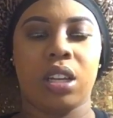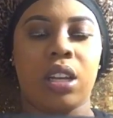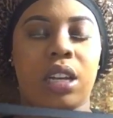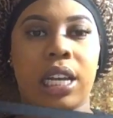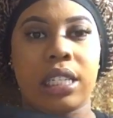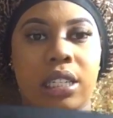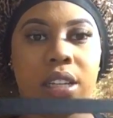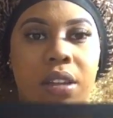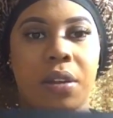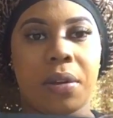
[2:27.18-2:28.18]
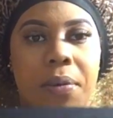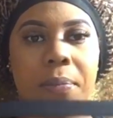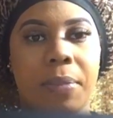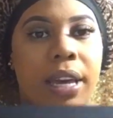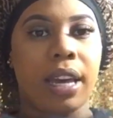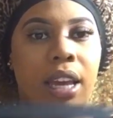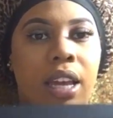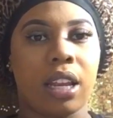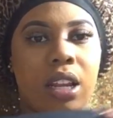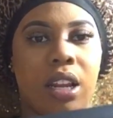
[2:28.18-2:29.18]
elastic
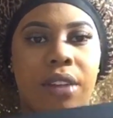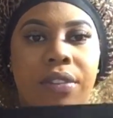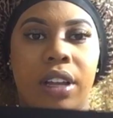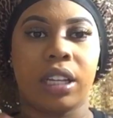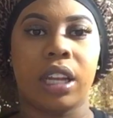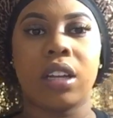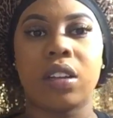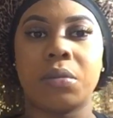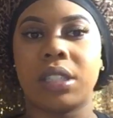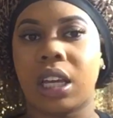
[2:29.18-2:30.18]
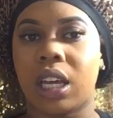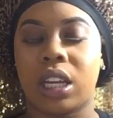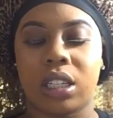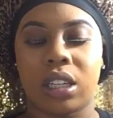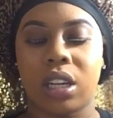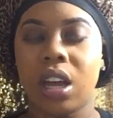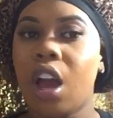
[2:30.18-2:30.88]
band, and I feel like that comes in handy,